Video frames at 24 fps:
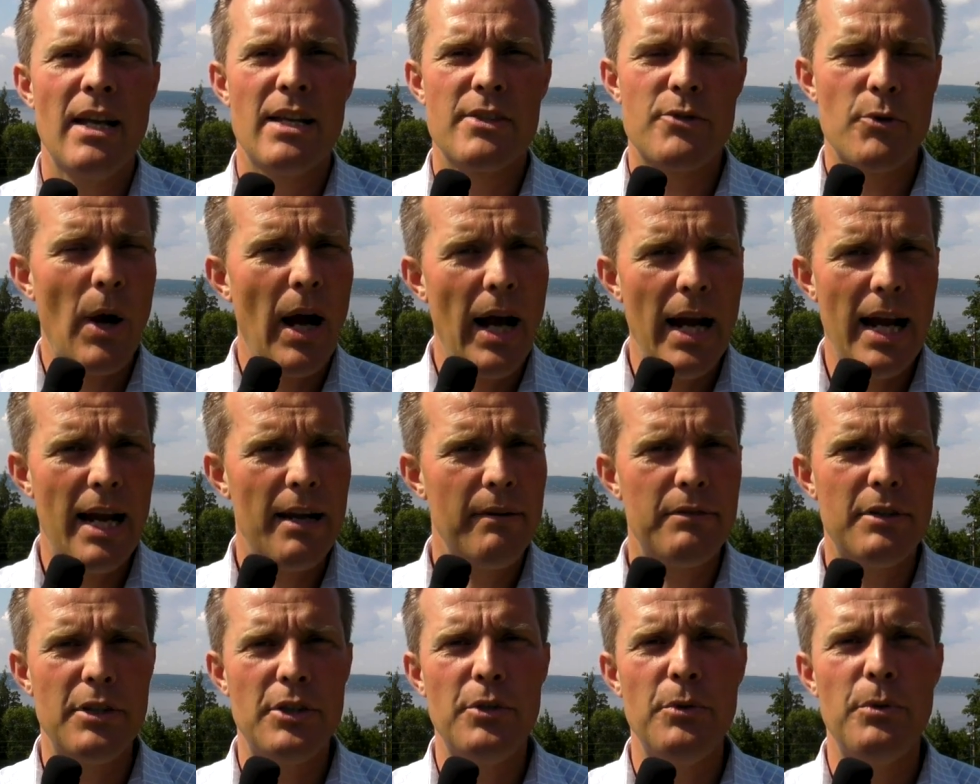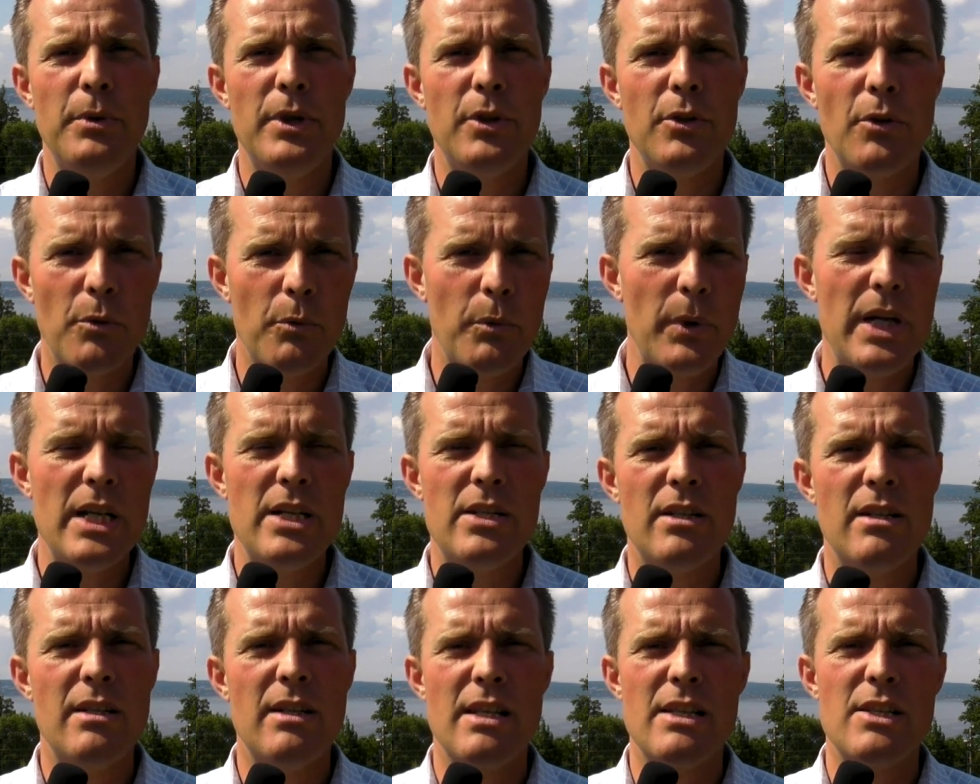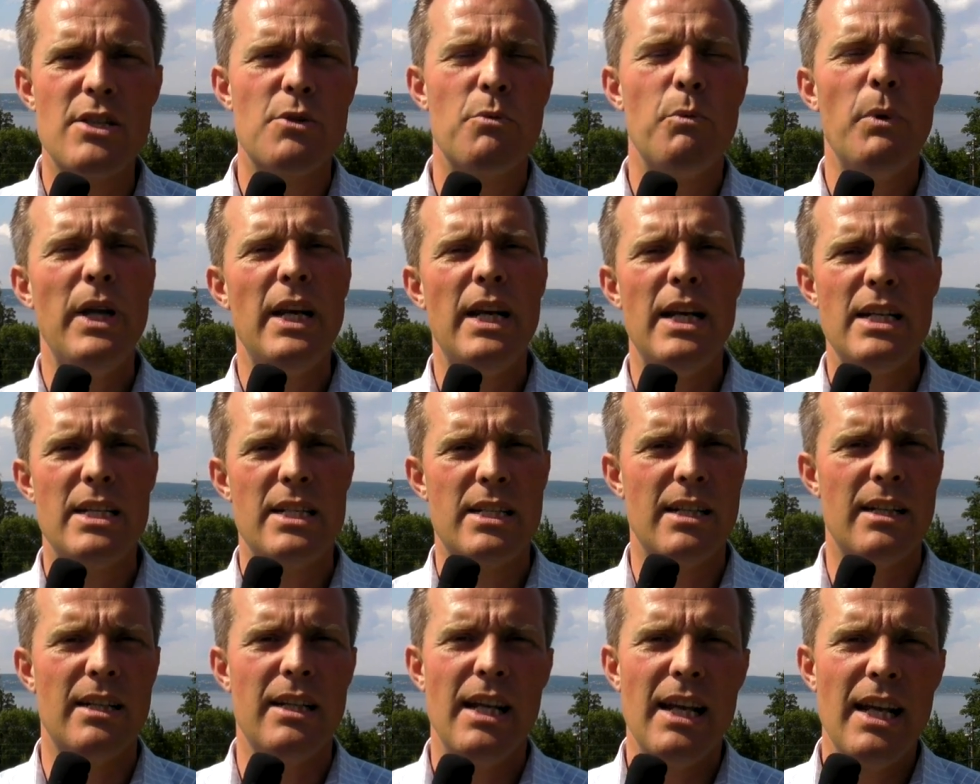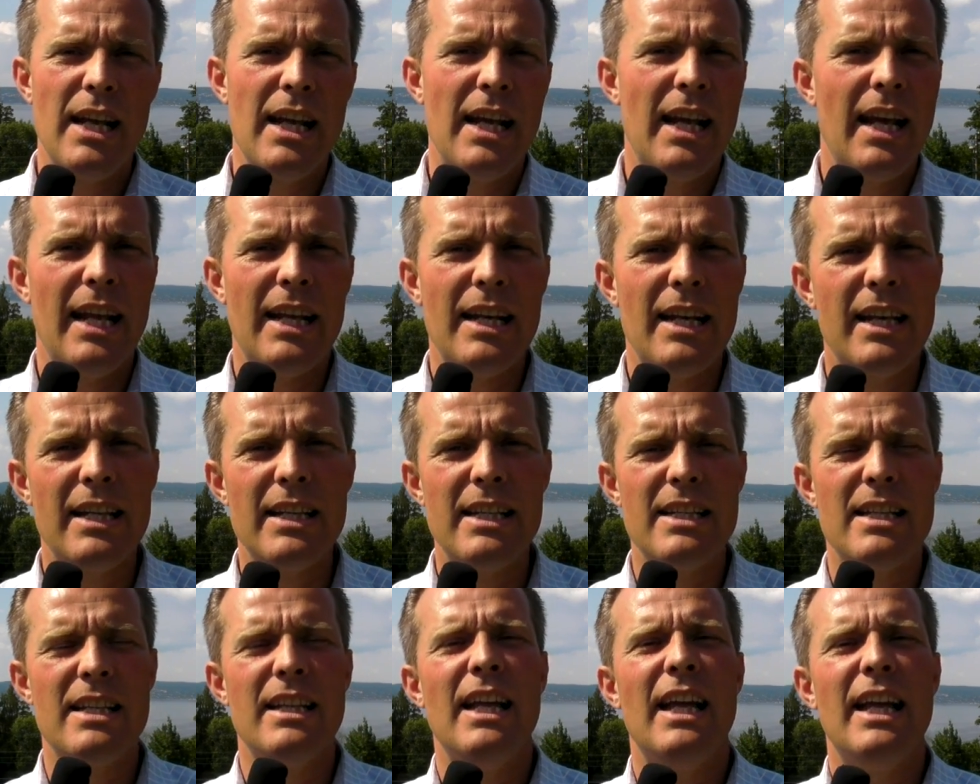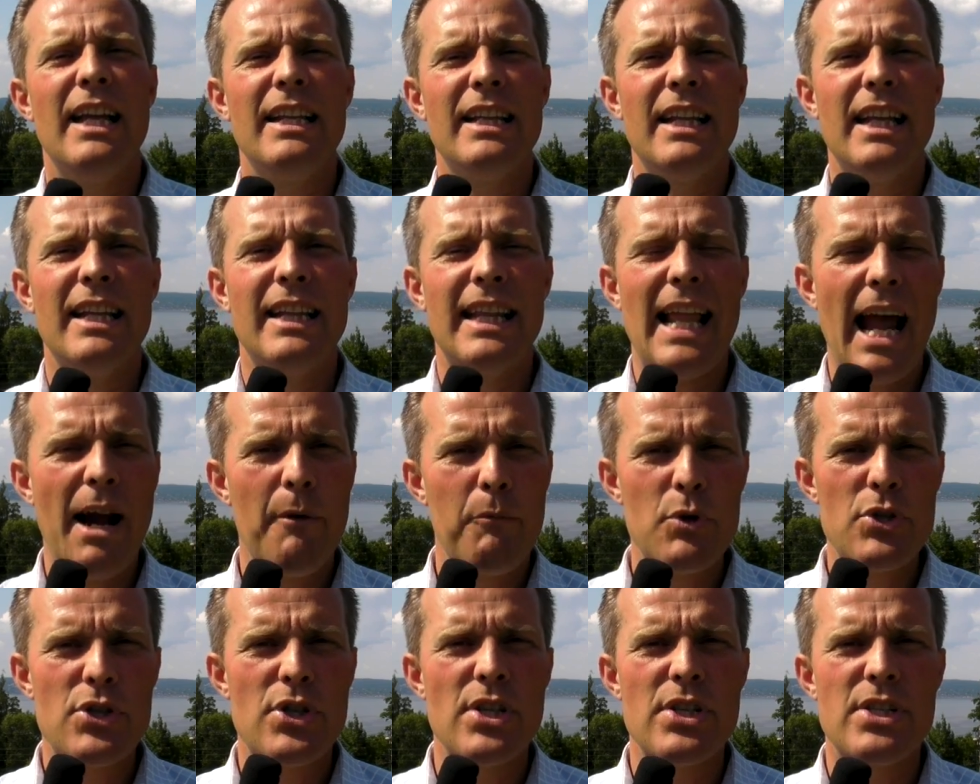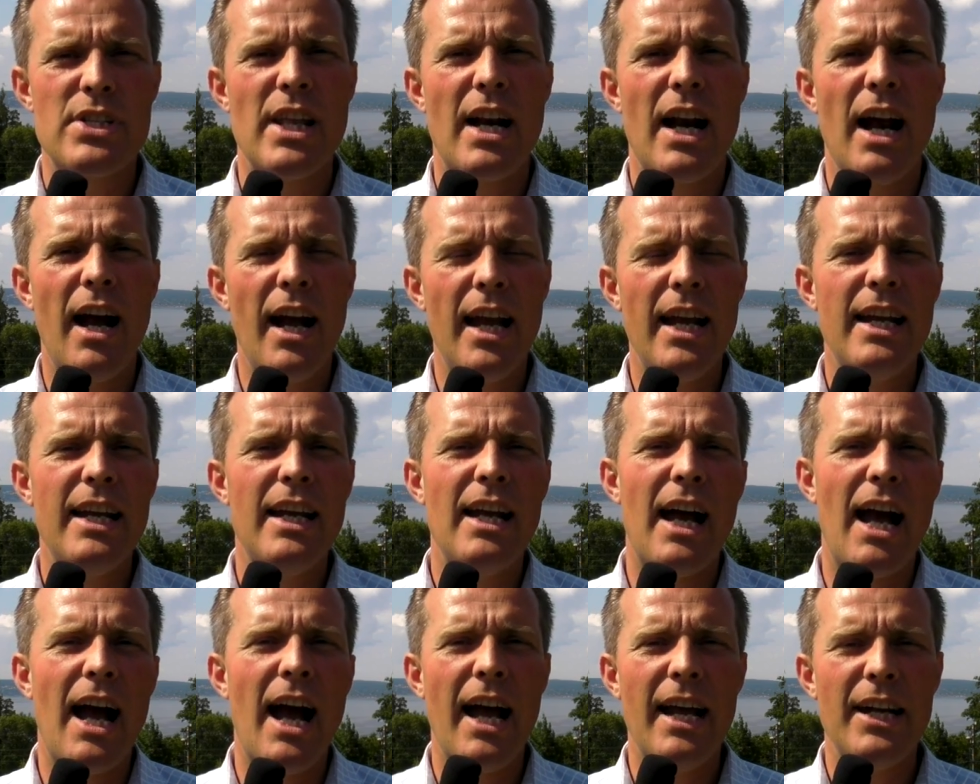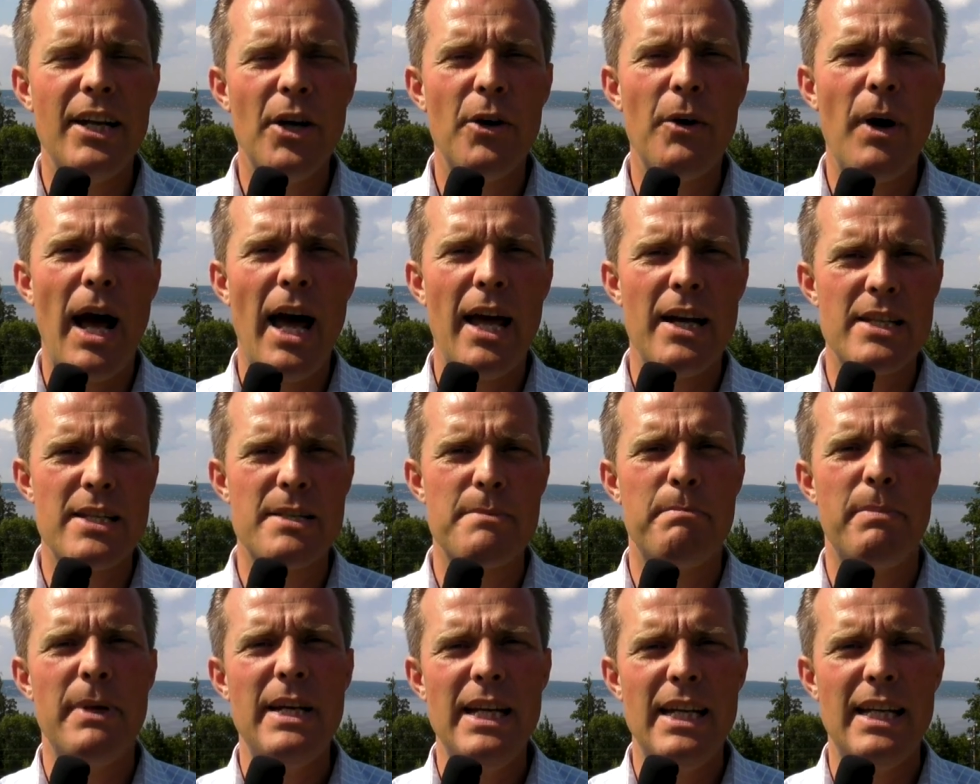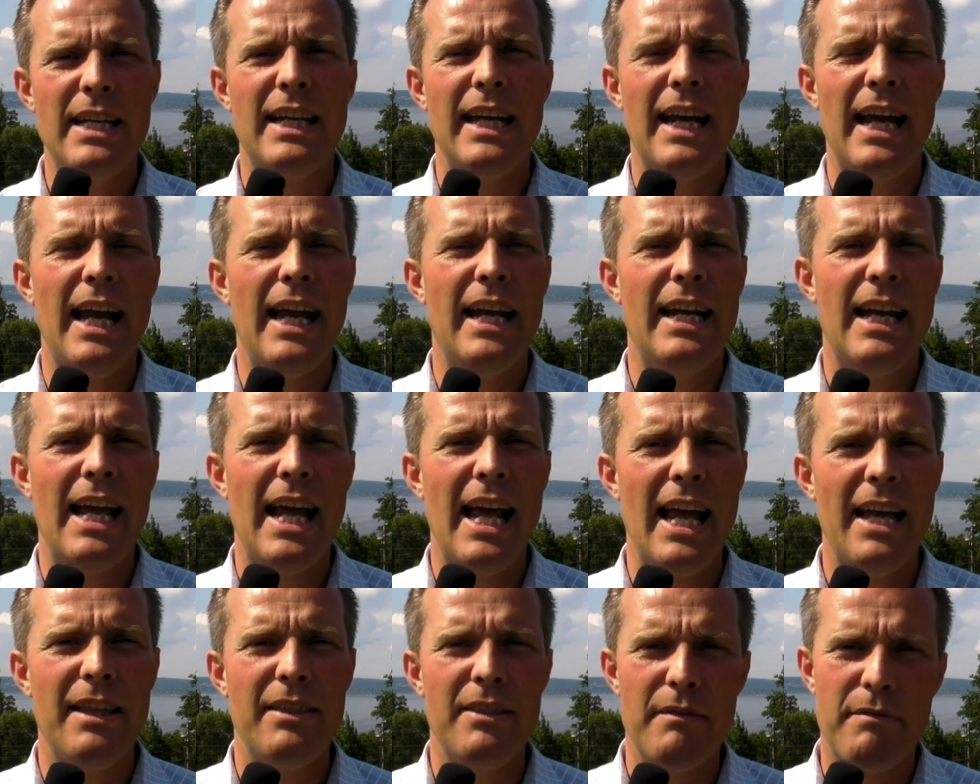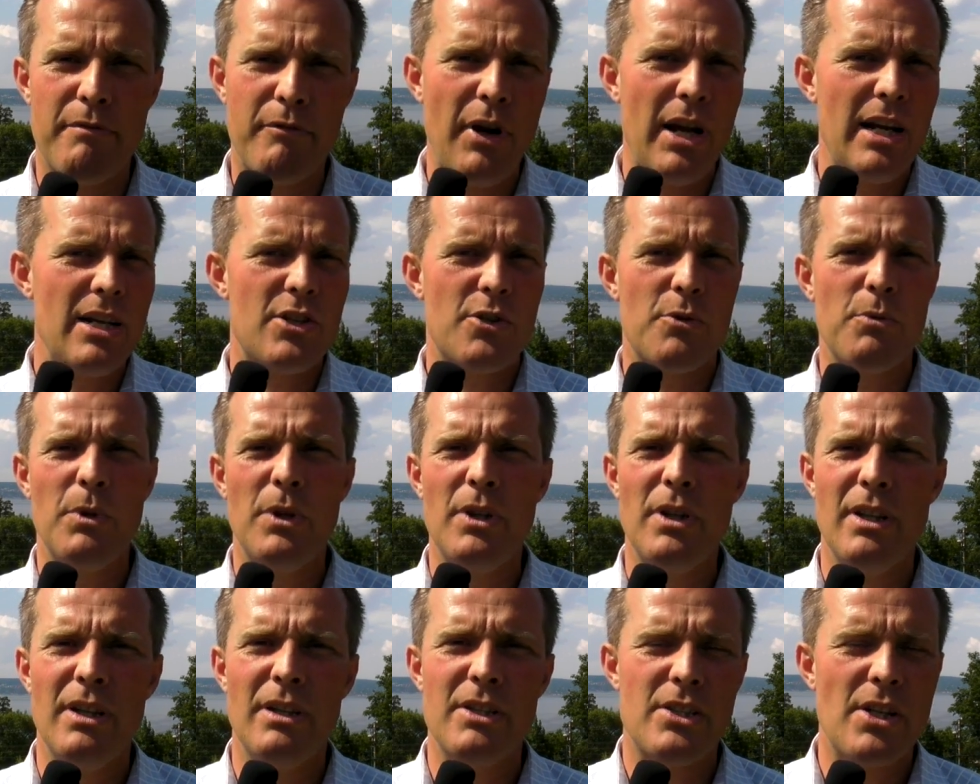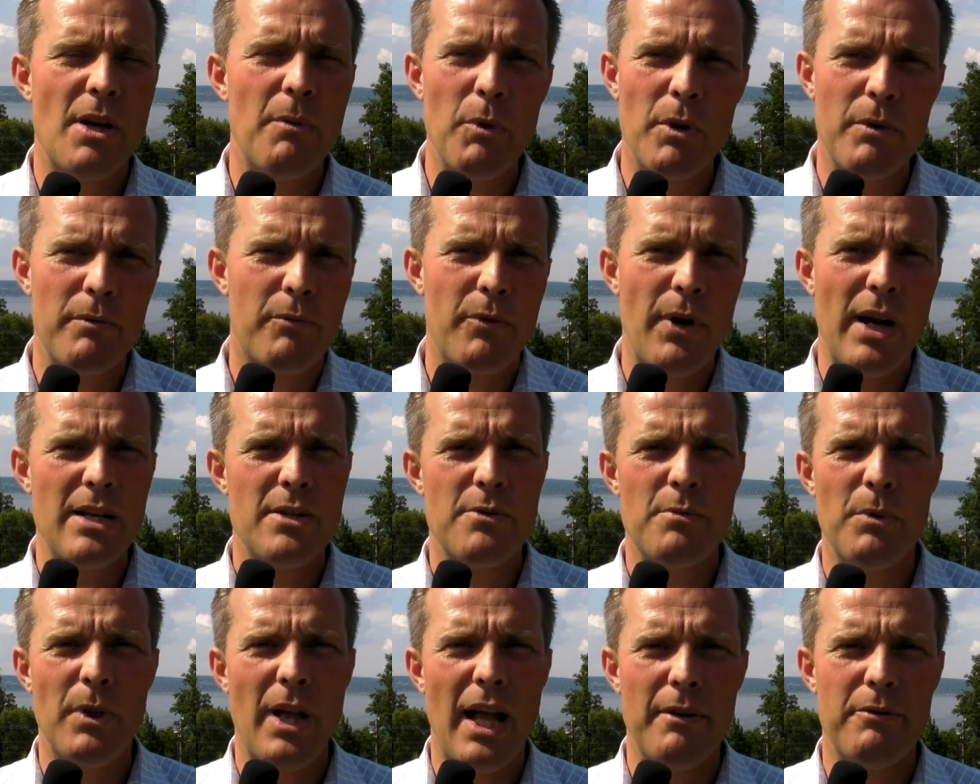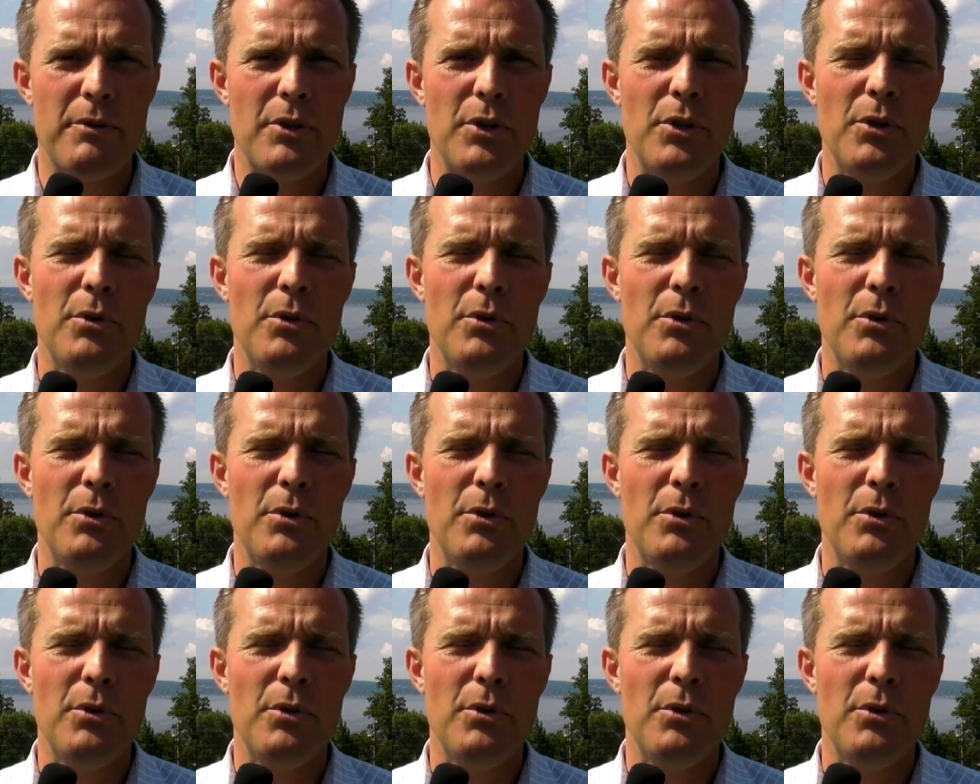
So I have to do in Norwegian and Swedish and languages that I know how to speak, and the French someone French will have to